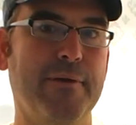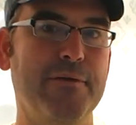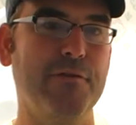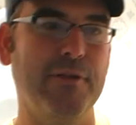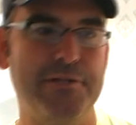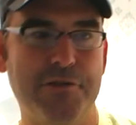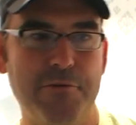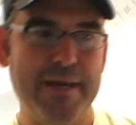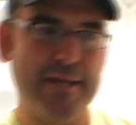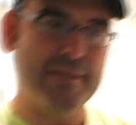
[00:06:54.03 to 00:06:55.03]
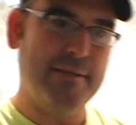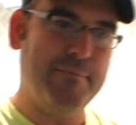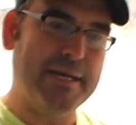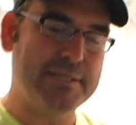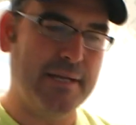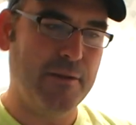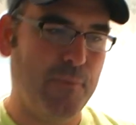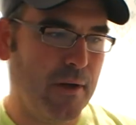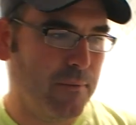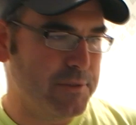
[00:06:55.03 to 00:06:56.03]
So let's go back to the back side of the
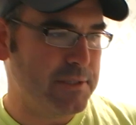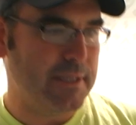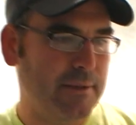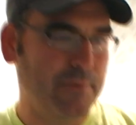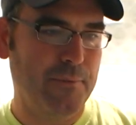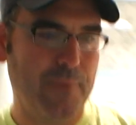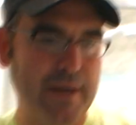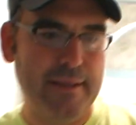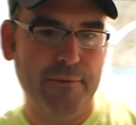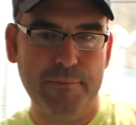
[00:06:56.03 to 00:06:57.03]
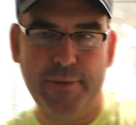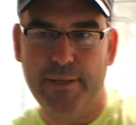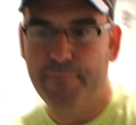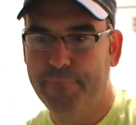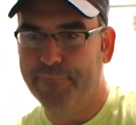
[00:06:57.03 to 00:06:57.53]
wall and we'll see why that would be.